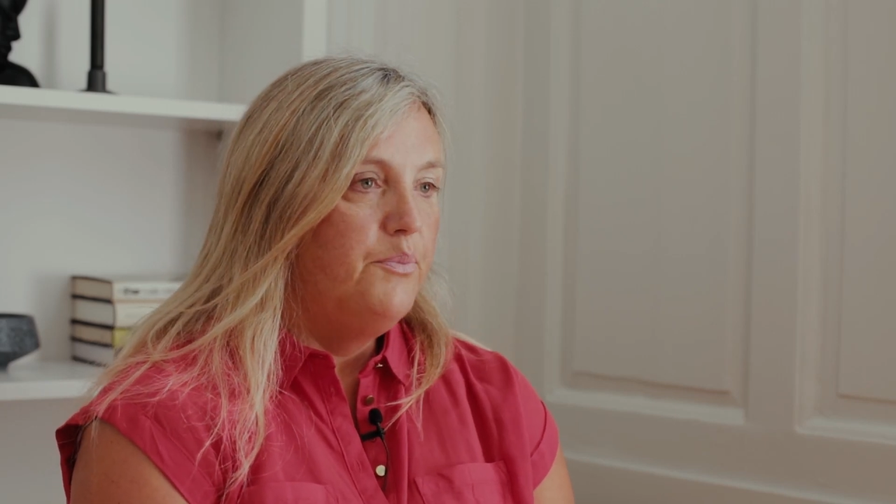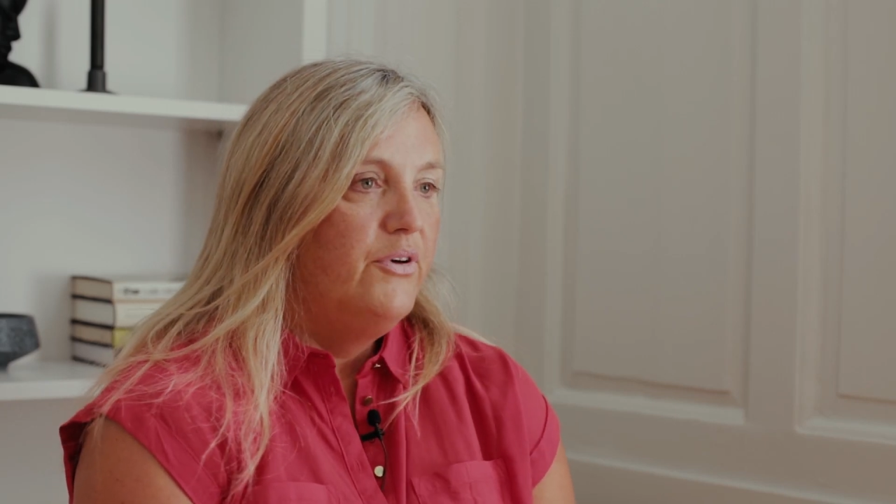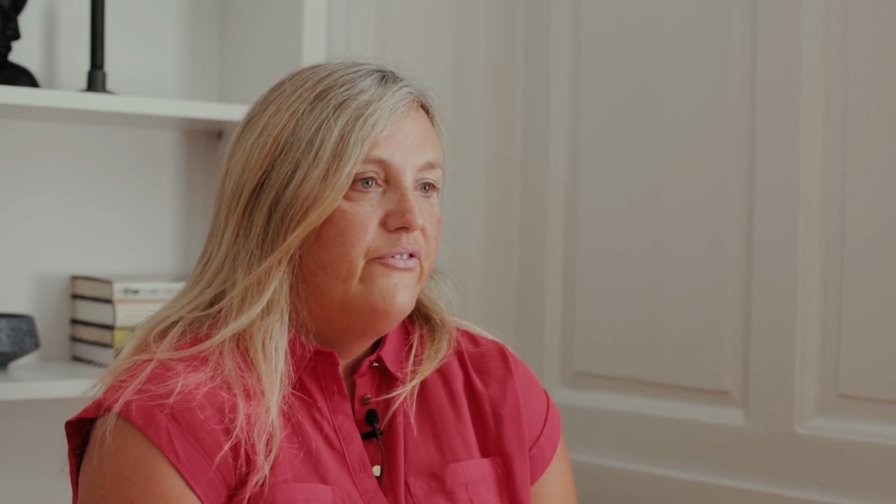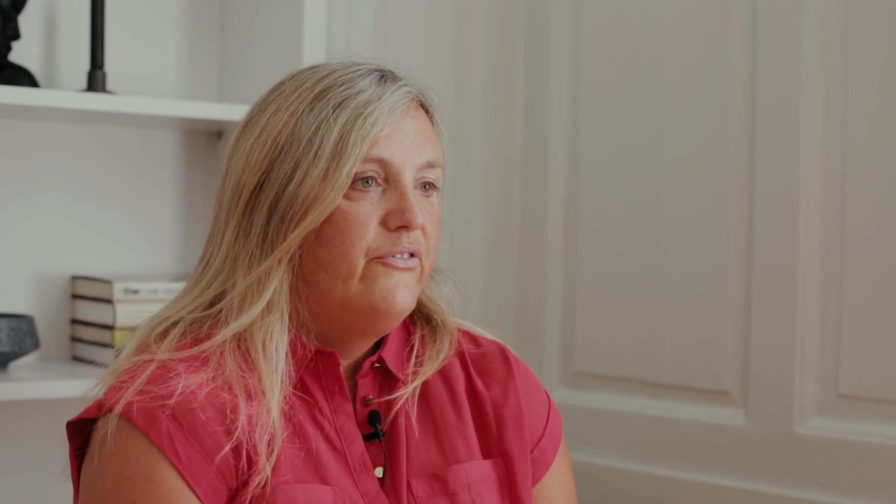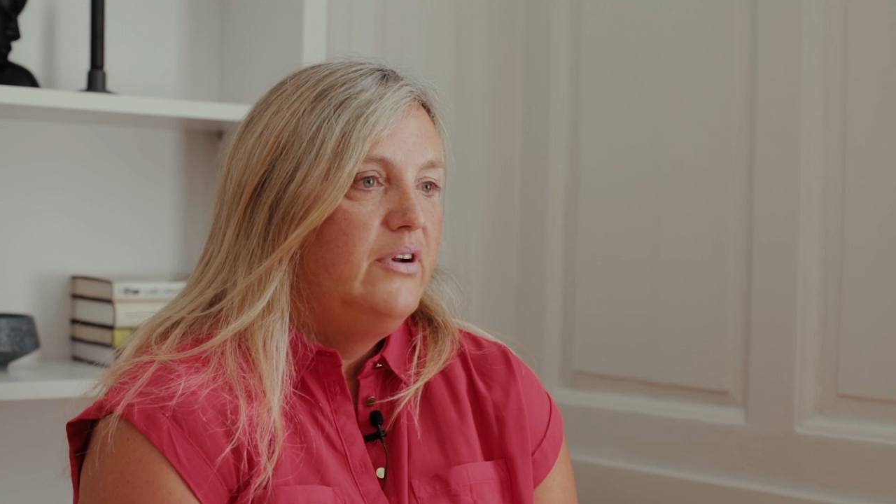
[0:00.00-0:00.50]

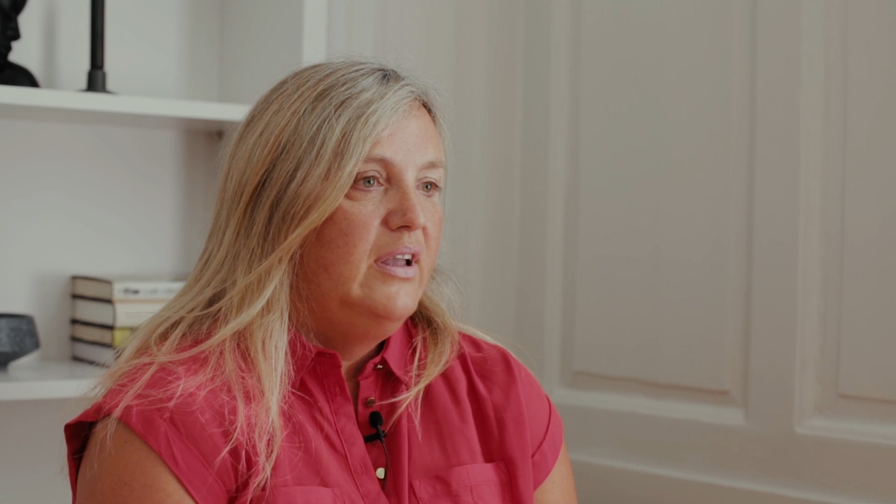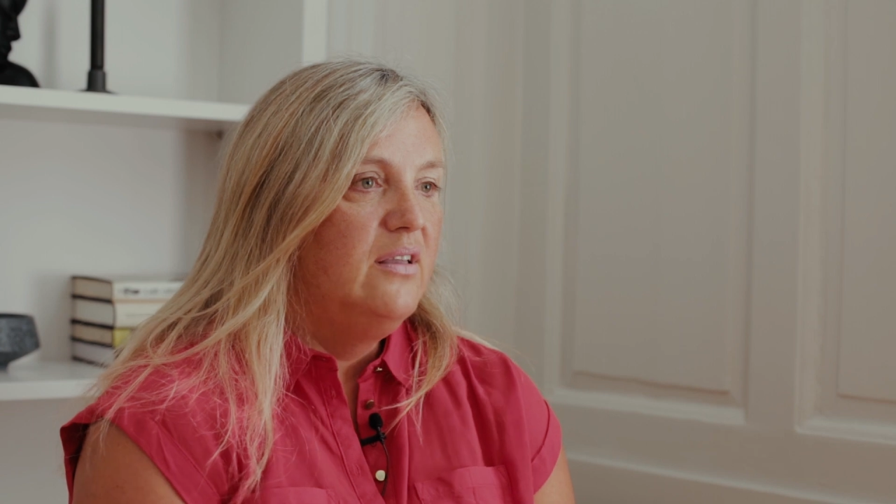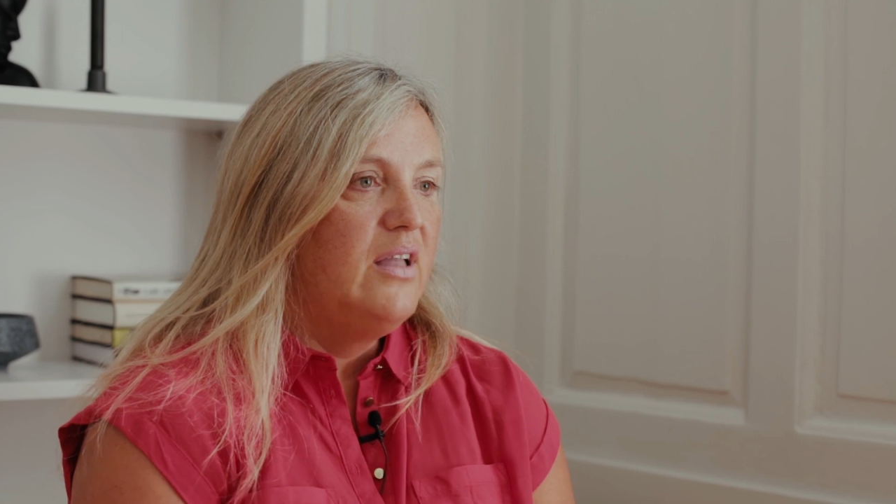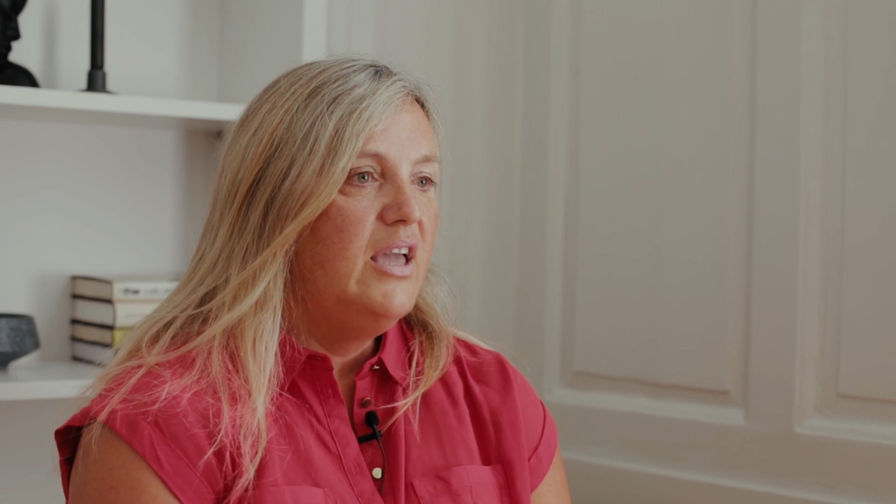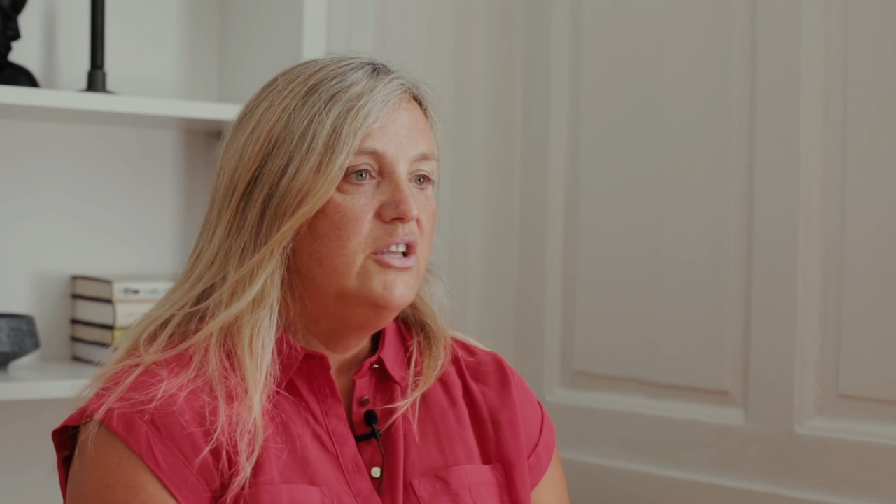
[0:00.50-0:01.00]
but in
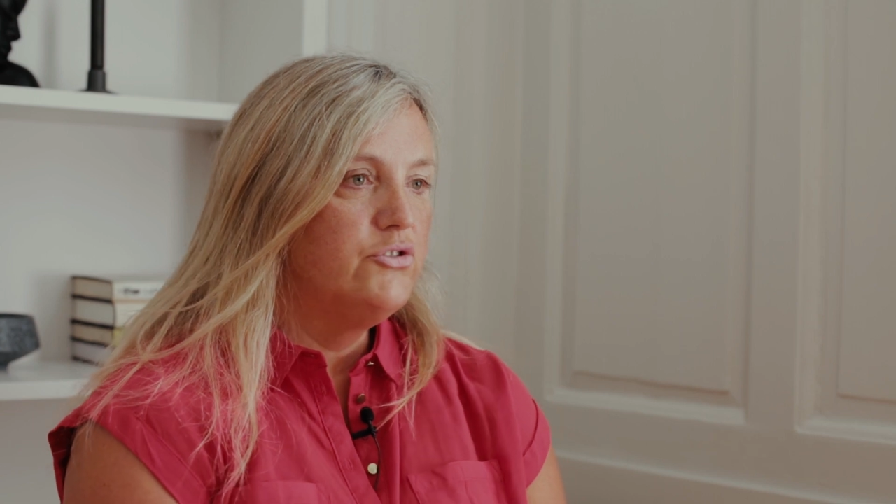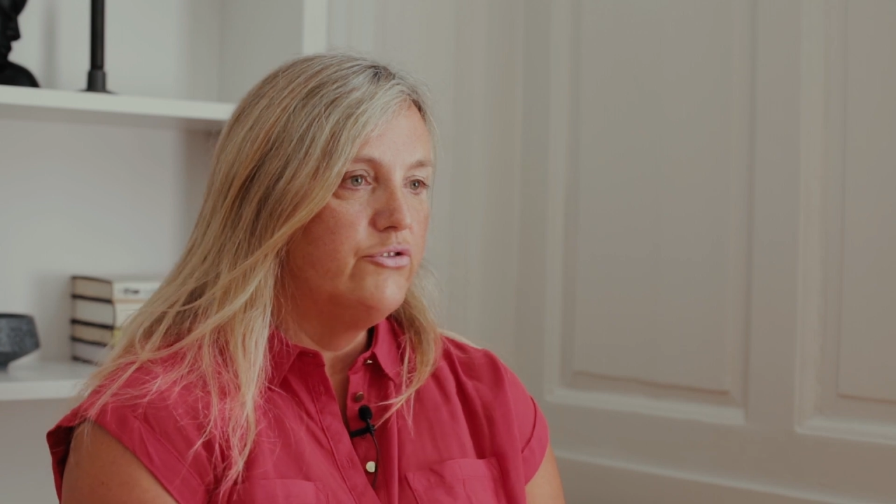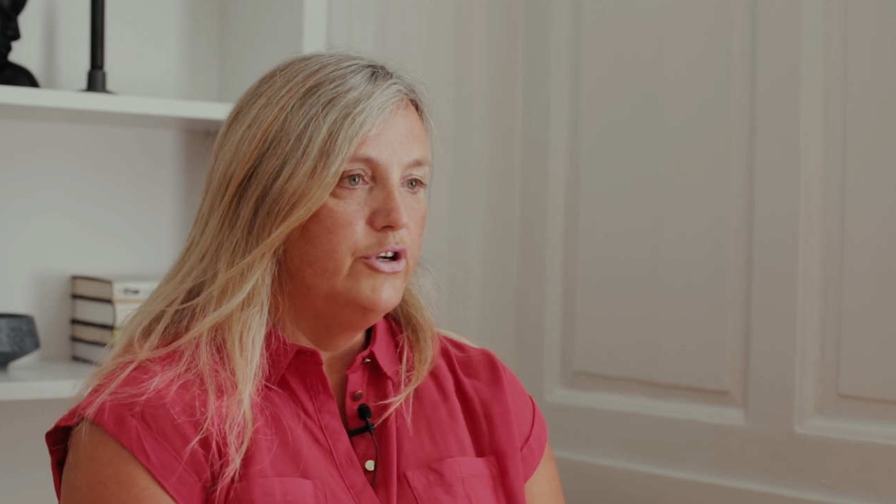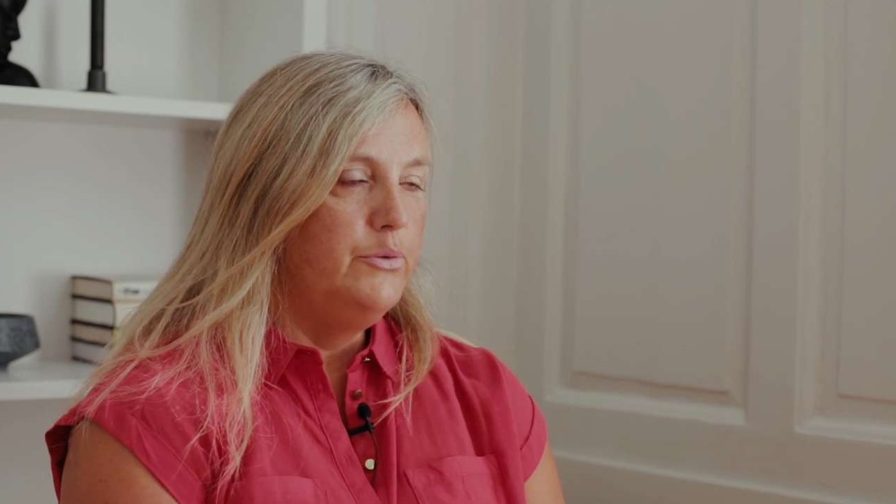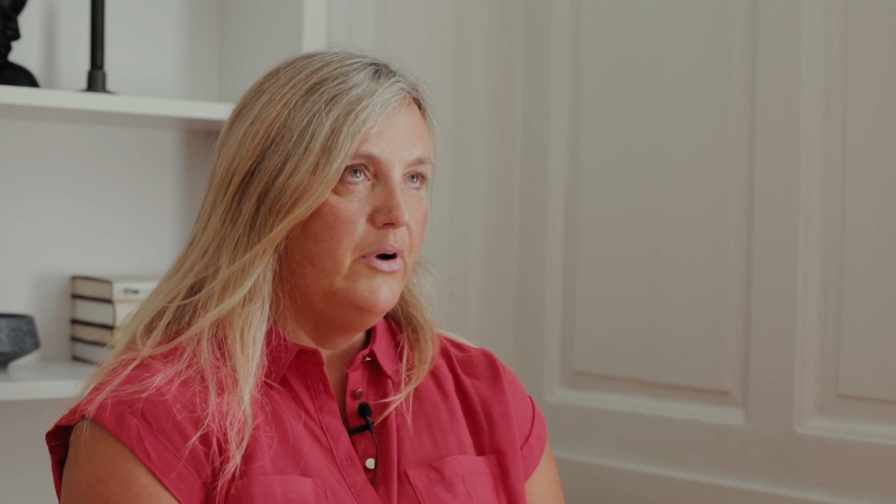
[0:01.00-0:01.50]
an age group